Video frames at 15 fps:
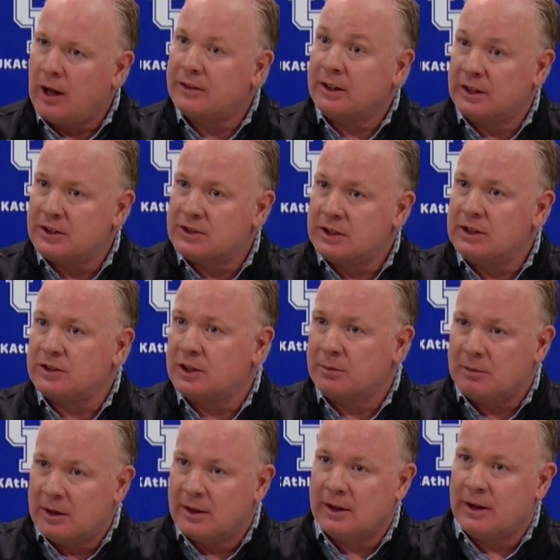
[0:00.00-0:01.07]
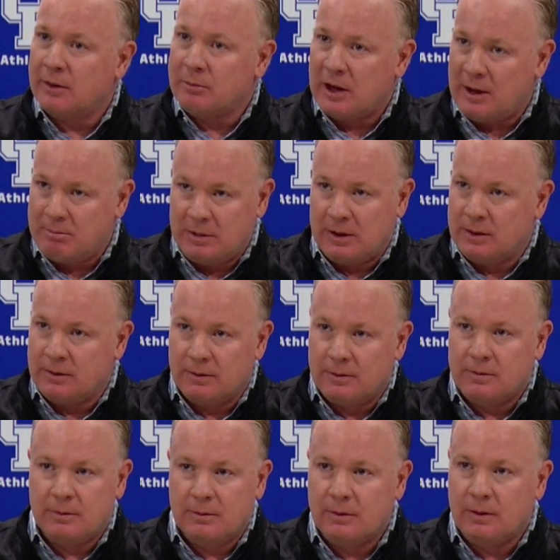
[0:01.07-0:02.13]
not that it's easy. I'm not being
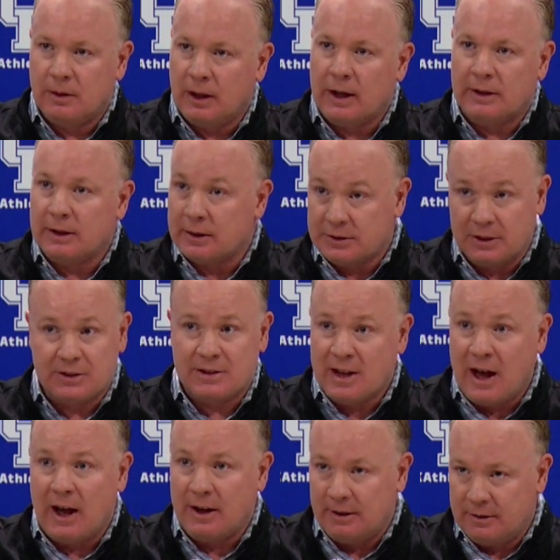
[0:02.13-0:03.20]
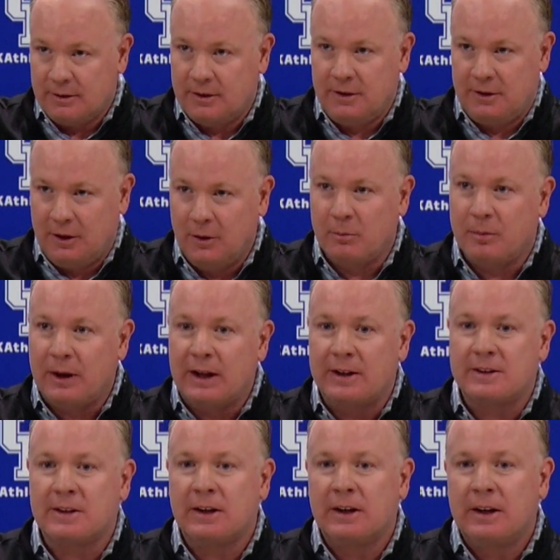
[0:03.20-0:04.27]
like that, because it's not.
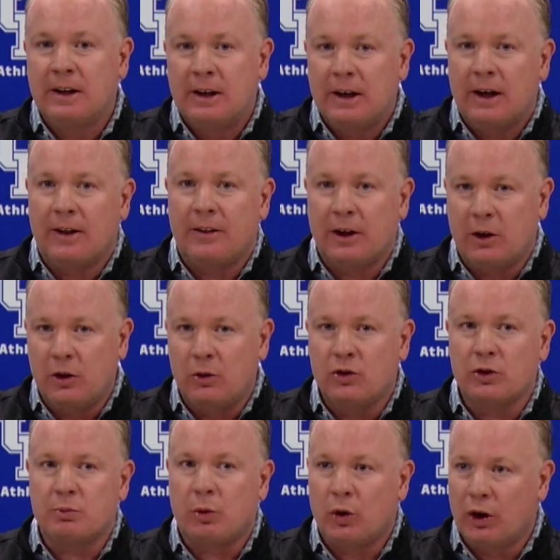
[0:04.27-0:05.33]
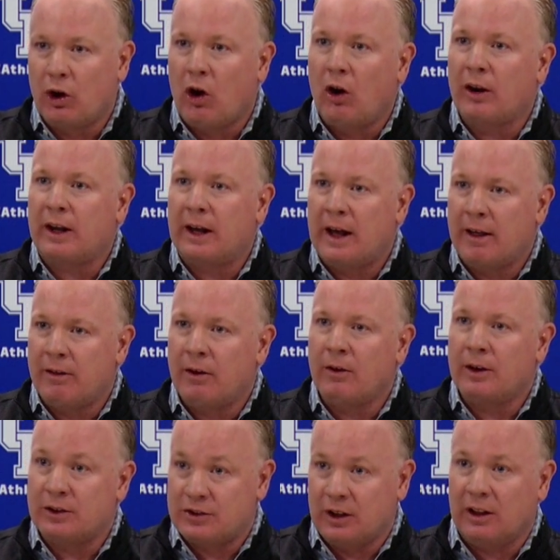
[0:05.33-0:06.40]
But I think you just put it all
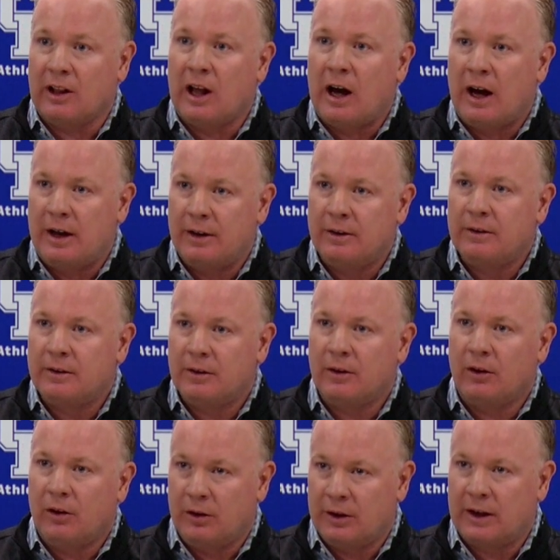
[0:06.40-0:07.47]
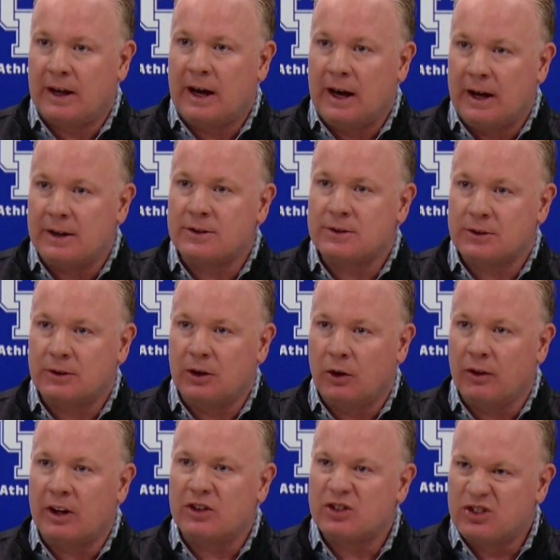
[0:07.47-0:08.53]
together, and it's a lot on the guys.
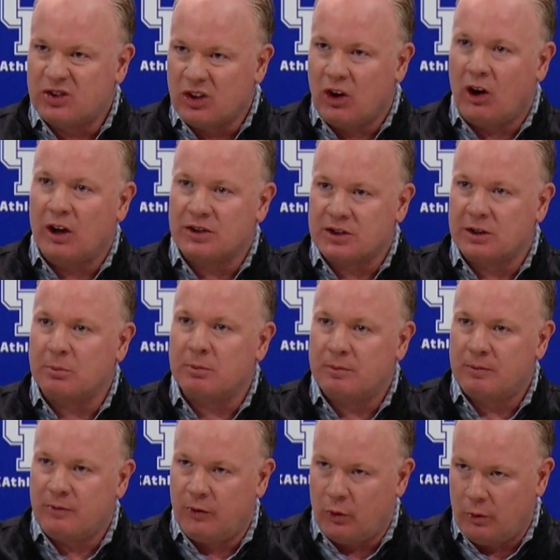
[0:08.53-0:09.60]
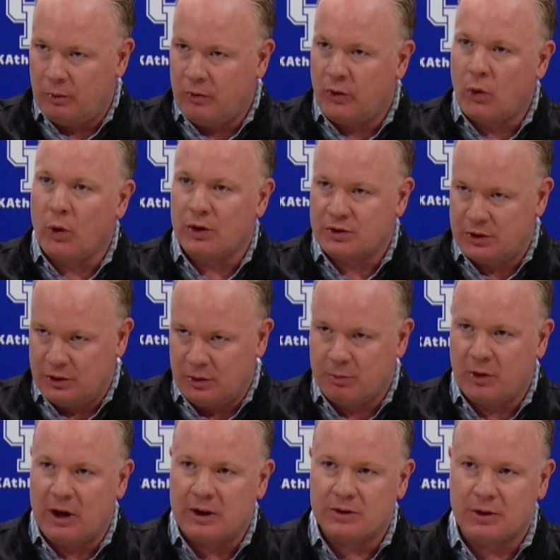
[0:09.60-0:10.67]
You know, that constant force and
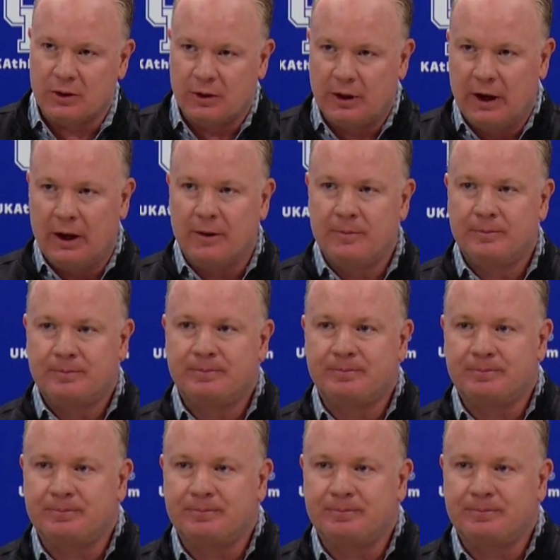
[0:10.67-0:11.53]
your pressure. Yeah.